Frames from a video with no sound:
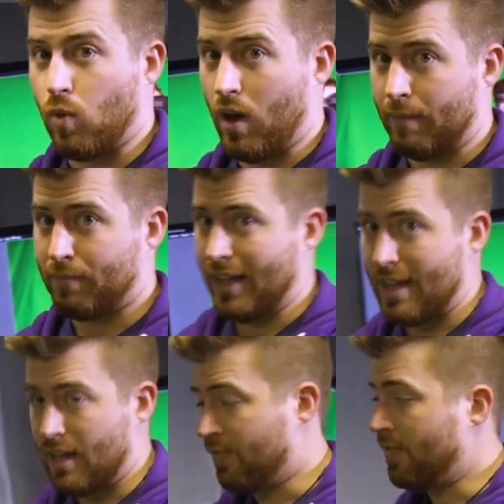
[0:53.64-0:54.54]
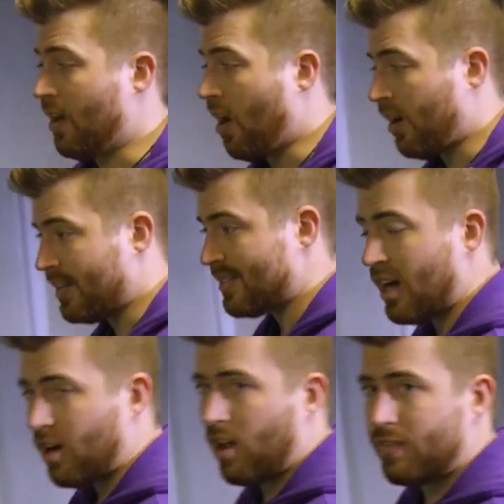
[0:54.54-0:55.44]
you want to play in VR because
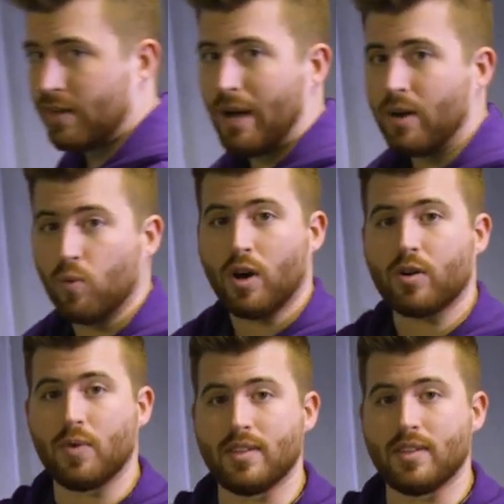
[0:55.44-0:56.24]
not all of them might work